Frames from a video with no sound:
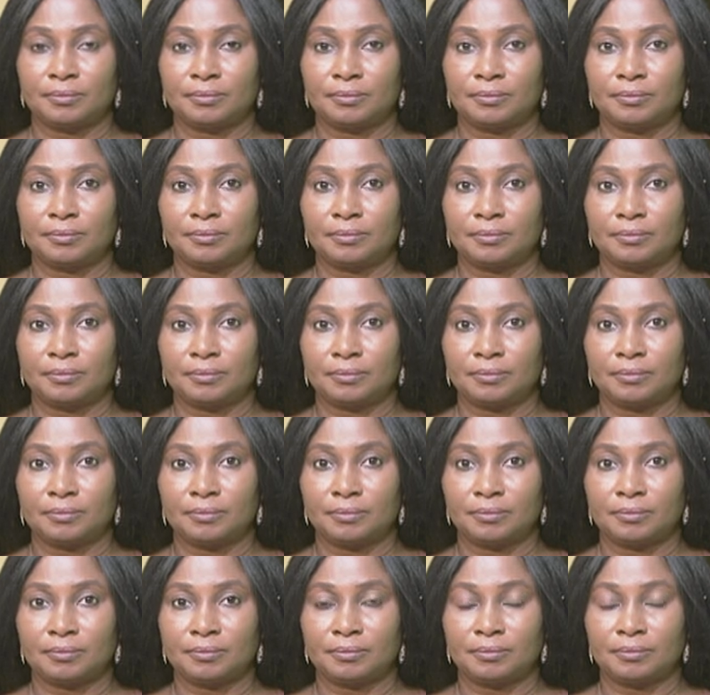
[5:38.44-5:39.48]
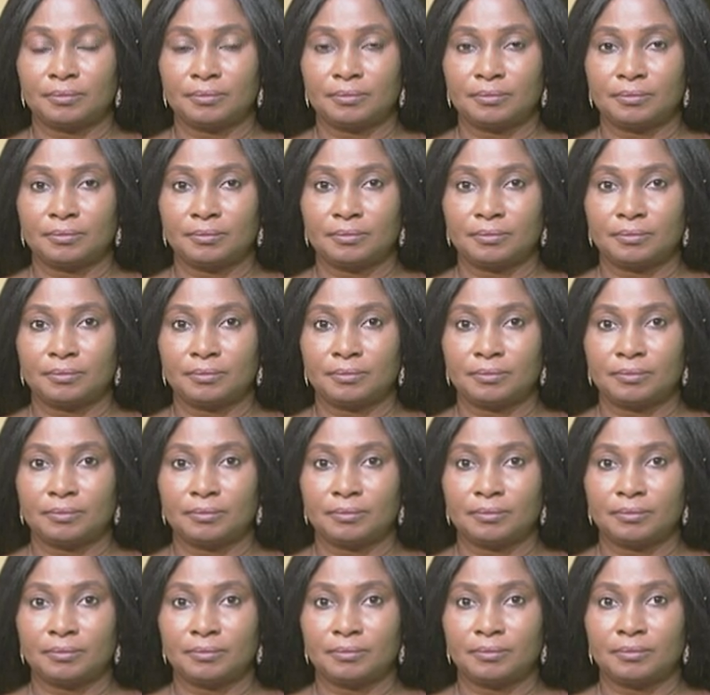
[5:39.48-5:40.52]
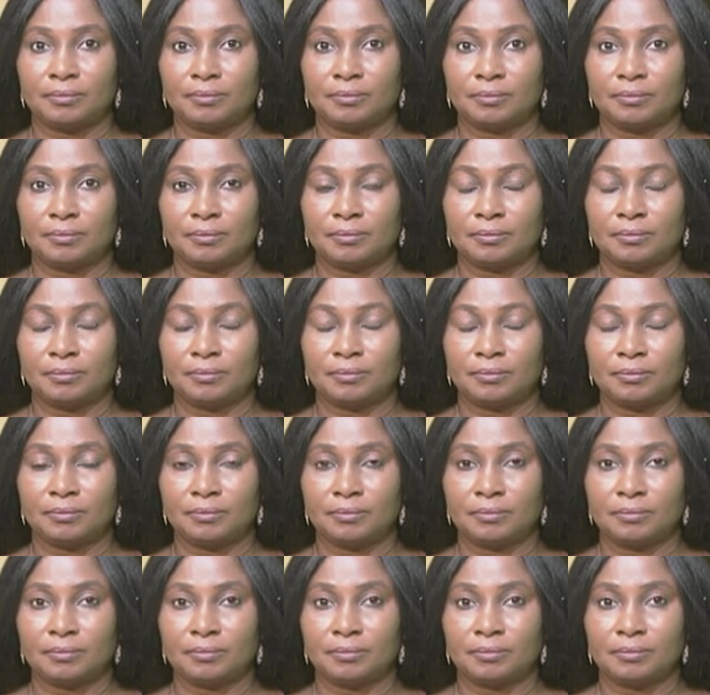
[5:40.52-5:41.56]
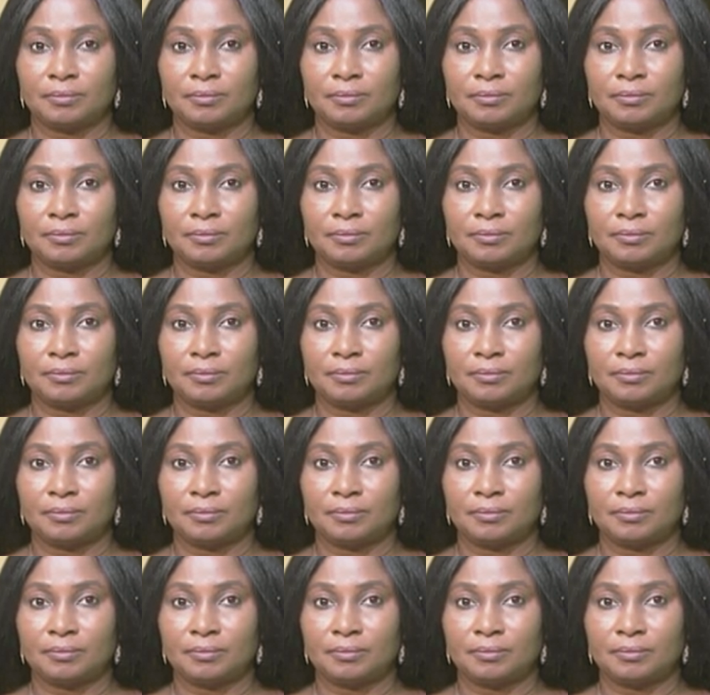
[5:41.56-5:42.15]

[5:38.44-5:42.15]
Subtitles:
No words are spoken by the person on screen.